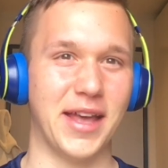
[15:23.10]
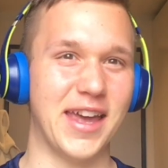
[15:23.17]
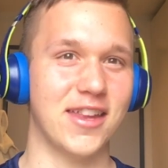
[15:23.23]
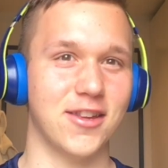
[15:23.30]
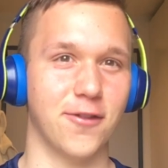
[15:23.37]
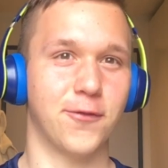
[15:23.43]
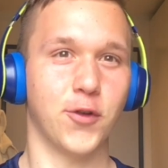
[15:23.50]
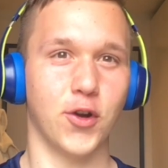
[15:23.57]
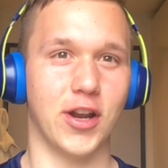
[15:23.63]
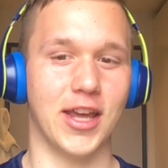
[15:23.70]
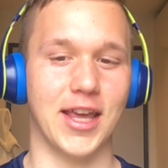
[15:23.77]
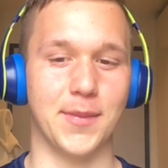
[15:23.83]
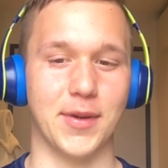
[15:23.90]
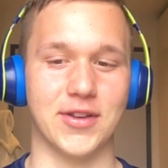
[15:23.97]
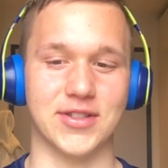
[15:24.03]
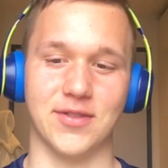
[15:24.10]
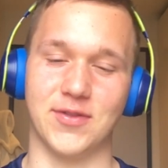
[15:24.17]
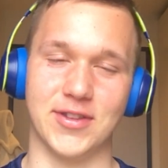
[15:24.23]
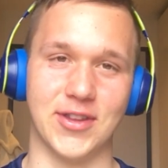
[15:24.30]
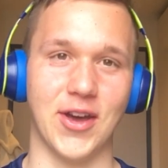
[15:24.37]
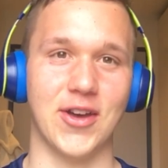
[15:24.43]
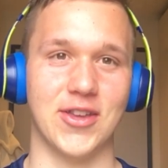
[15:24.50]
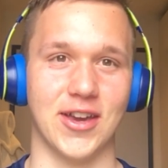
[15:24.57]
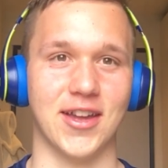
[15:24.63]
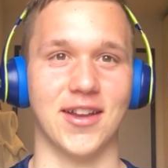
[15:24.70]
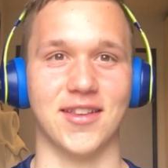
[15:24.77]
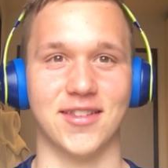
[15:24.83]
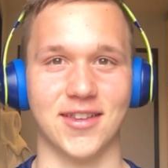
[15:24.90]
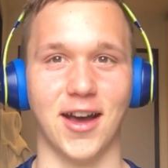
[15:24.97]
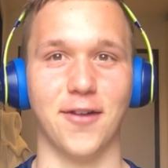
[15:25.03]
plant your foot here, because if you don't, you're
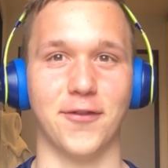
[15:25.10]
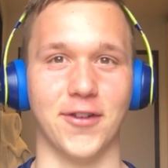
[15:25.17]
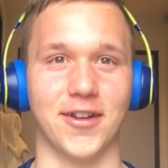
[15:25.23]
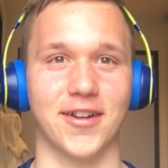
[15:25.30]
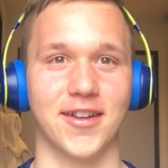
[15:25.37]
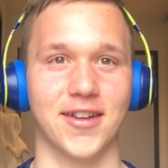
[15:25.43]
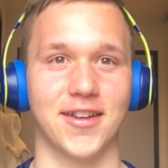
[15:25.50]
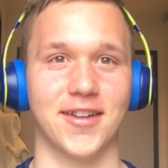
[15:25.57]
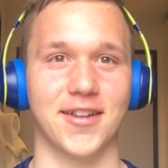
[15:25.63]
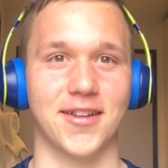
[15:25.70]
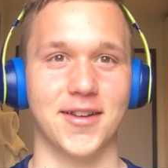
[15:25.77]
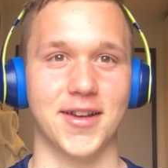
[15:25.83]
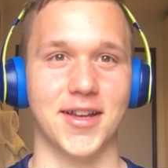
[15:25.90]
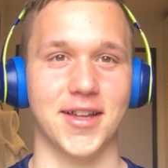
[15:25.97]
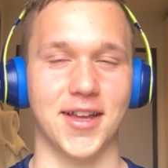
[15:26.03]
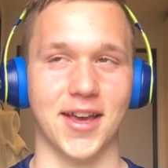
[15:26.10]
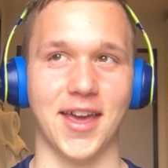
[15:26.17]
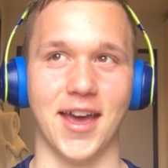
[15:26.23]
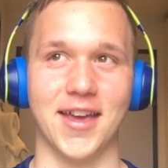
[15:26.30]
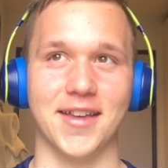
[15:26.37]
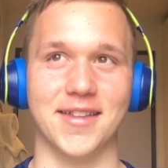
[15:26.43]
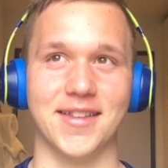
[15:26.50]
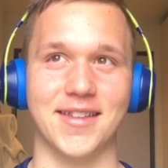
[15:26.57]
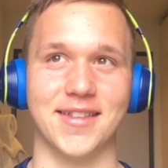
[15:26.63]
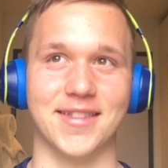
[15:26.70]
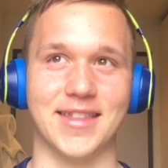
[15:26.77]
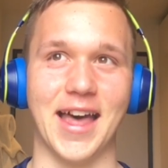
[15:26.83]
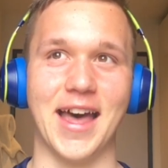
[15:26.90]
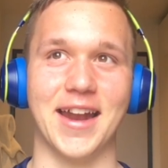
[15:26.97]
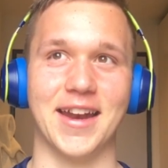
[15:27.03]
gonna scuff it. Okay,
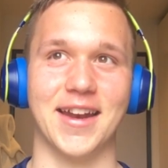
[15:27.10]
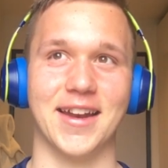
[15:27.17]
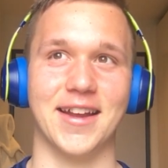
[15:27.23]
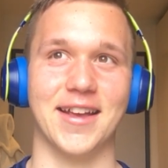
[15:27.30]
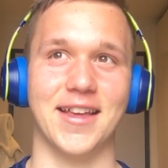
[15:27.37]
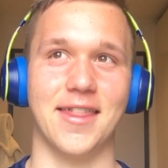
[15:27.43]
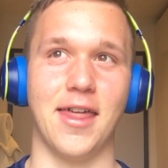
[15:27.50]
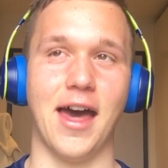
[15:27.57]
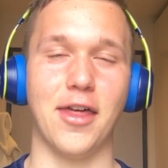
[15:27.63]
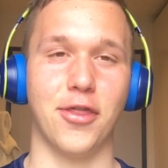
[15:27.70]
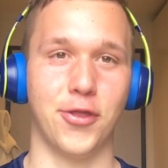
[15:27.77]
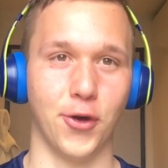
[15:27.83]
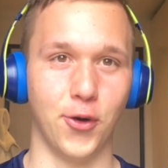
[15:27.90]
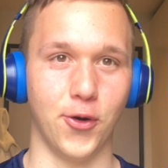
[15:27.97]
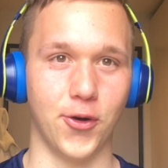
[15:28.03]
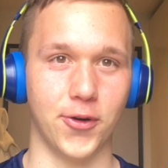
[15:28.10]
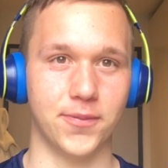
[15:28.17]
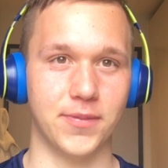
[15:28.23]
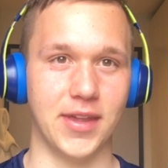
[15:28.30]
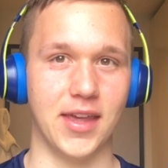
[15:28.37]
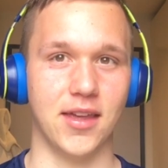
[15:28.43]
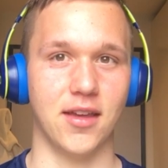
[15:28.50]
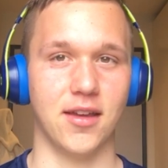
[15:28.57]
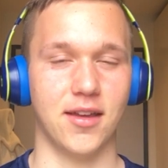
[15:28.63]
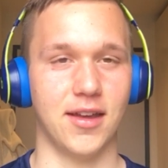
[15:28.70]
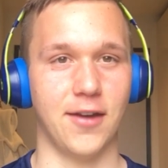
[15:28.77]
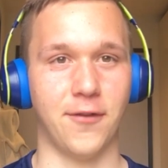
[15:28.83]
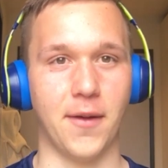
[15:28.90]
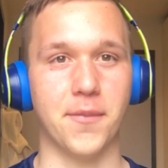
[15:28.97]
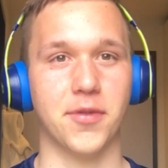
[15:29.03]
that thought,
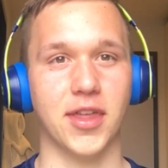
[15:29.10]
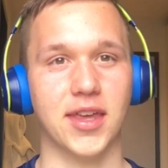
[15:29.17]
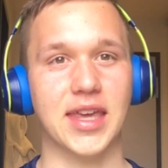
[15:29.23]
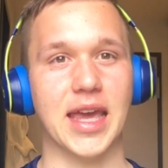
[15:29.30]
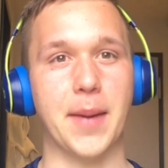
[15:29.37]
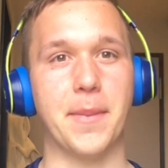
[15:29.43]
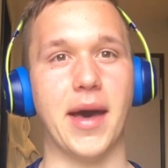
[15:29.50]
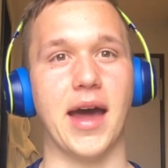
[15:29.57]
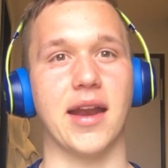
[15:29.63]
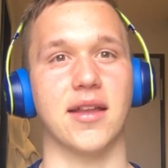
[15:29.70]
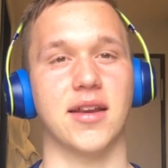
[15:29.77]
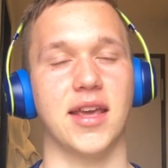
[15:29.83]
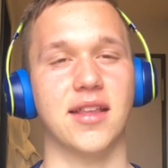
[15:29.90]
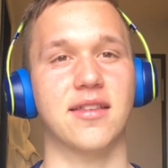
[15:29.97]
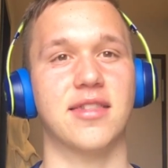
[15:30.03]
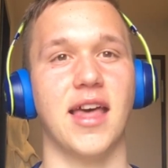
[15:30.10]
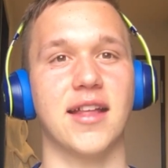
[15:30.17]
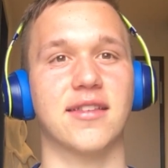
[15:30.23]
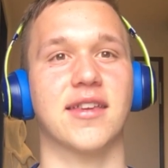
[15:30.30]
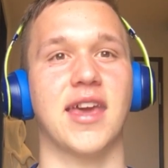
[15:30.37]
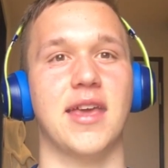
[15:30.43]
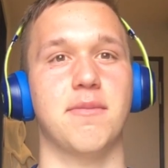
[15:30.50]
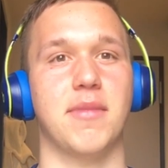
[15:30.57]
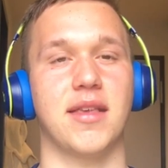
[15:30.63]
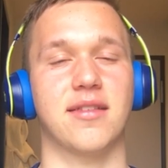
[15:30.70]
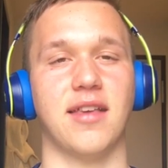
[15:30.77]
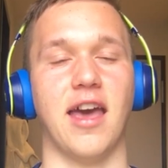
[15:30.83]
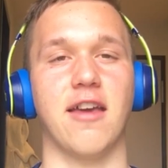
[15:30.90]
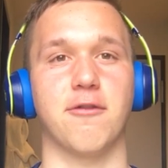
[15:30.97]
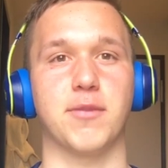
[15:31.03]
if I'm thinking about it, it's there to keep
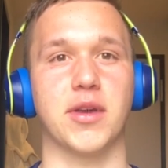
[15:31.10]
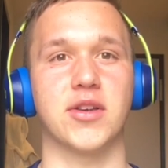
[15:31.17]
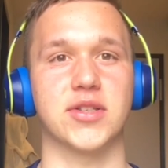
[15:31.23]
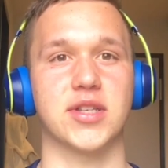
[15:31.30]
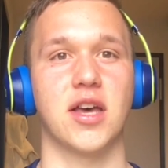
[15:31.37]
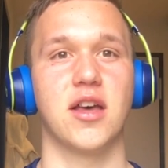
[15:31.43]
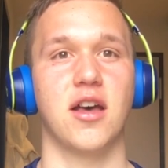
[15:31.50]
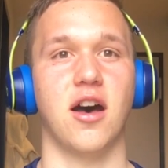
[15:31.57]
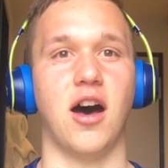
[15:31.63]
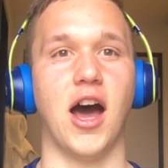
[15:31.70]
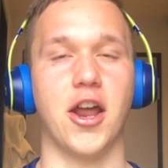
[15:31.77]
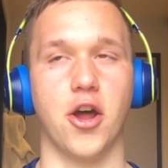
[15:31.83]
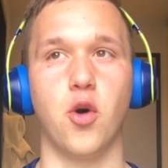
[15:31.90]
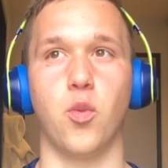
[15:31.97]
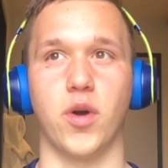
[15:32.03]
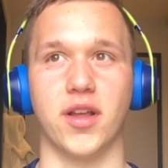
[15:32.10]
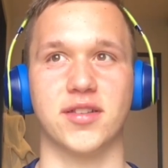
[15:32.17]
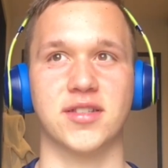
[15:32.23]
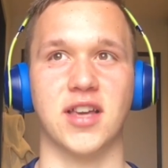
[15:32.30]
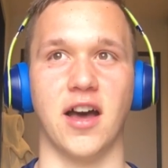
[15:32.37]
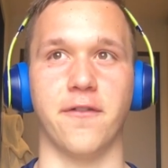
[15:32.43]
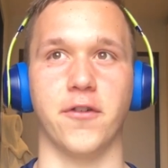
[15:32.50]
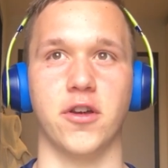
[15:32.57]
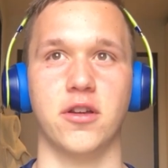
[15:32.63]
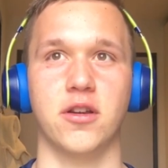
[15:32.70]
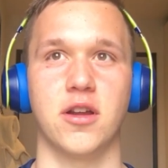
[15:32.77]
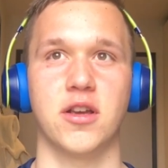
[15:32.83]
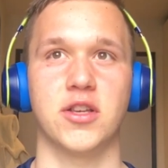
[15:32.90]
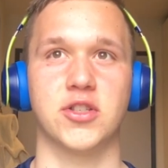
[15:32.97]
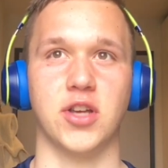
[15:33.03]
me safe, because I don't want to scuff
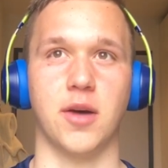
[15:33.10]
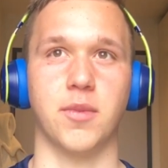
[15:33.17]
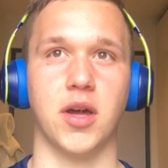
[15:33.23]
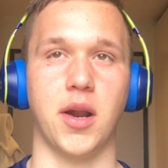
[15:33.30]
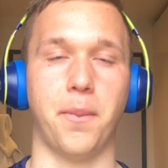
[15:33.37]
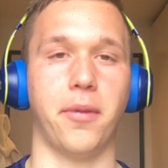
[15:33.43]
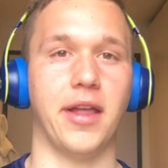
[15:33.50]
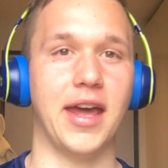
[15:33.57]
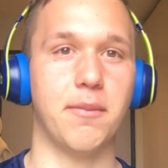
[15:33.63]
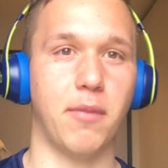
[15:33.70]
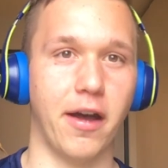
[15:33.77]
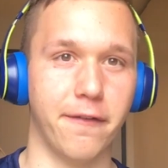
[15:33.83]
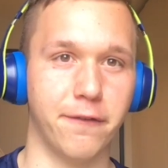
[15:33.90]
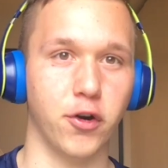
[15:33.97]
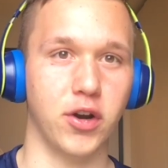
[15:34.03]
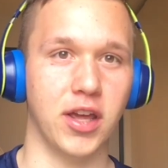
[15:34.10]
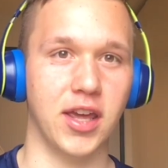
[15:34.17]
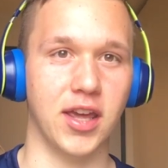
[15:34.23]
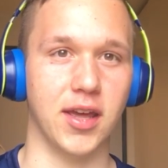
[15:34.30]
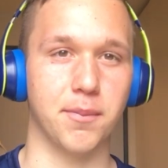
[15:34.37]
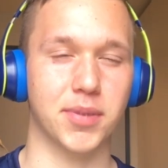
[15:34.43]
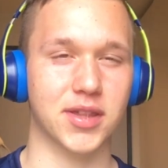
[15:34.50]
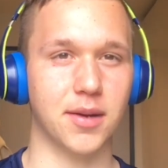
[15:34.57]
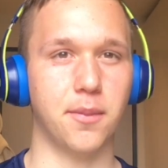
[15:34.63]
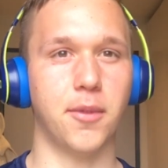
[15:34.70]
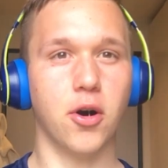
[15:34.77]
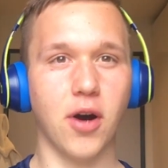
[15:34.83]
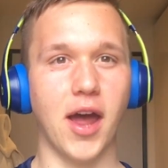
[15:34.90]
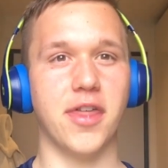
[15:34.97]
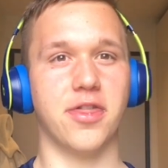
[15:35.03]
it, so I'm gonna plant my foot here. But the
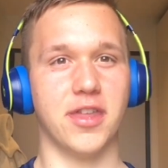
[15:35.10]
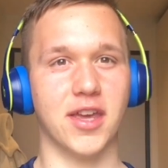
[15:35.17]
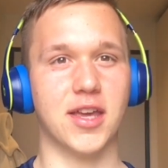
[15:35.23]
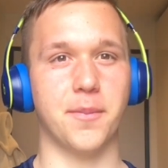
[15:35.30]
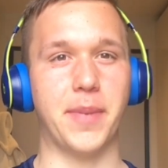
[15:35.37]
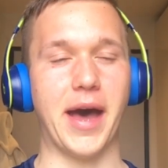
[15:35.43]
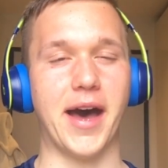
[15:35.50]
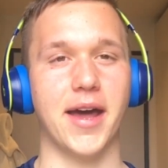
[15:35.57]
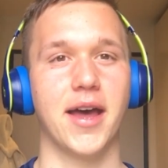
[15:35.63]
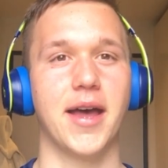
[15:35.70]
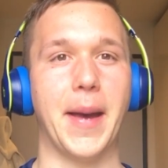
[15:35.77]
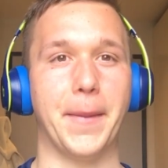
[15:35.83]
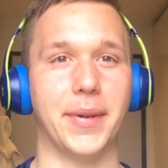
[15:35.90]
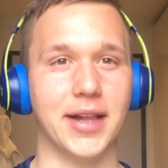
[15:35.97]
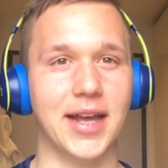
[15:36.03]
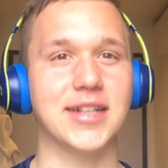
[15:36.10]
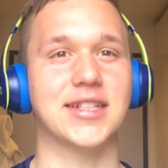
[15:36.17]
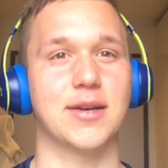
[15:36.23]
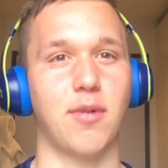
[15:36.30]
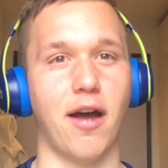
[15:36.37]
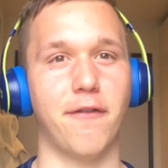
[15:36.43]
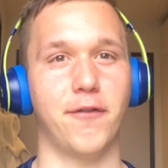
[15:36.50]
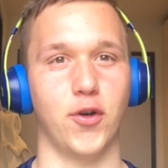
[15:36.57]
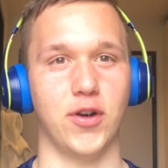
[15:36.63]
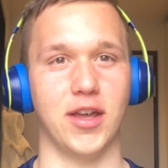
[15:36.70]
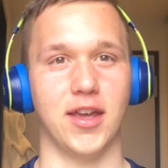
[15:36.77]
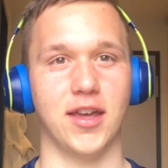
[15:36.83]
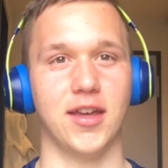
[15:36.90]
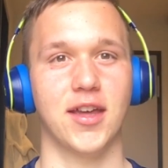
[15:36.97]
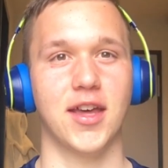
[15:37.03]
more I think about planting my
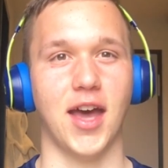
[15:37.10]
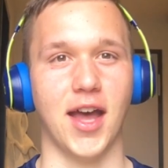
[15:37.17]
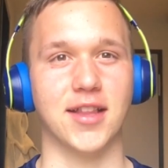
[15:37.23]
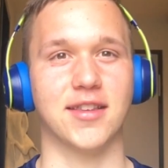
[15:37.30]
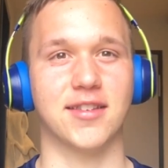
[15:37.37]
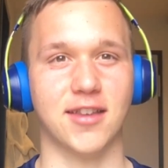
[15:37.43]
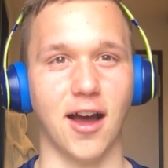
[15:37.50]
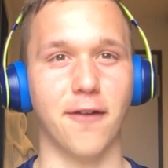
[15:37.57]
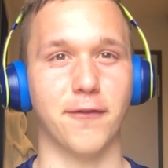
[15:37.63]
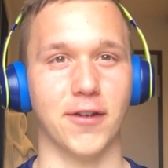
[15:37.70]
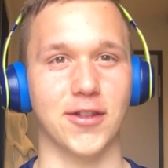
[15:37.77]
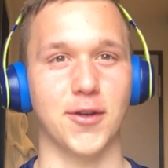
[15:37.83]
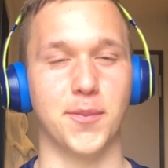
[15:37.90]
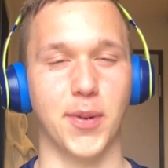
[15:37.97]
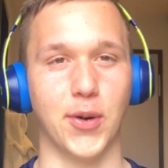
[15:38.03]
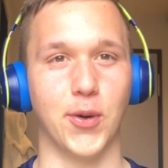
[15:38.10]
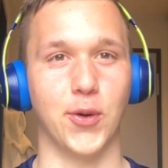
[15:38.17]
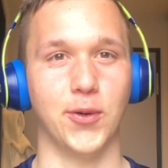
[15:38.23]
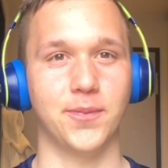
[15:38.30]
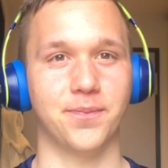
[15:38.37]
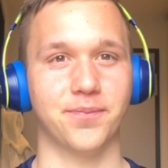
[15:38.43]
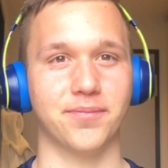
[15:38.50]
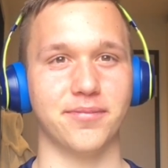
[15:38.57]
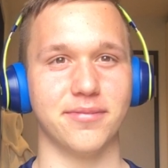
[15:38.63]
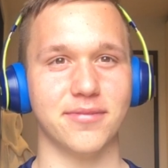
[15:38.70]
foot here and scuffing the ball,